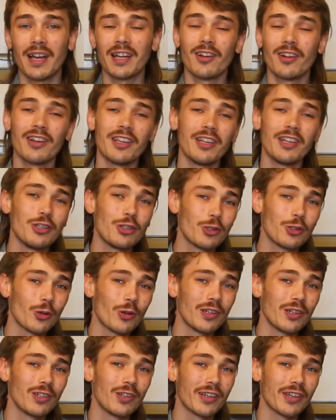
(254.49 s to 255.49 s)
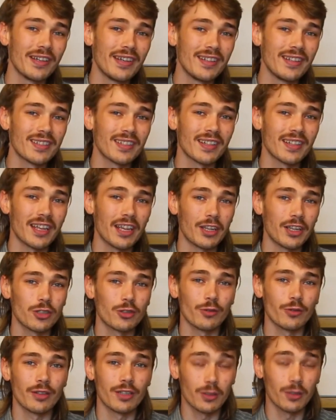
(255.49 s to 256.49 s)
and I enjoy looking into the
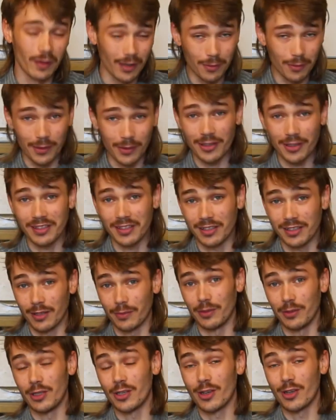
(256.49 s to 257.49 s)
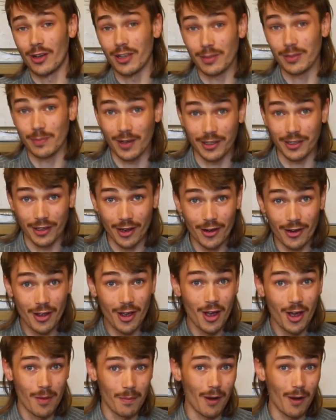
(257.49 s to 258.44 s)
history as well, because as some of you guys might know,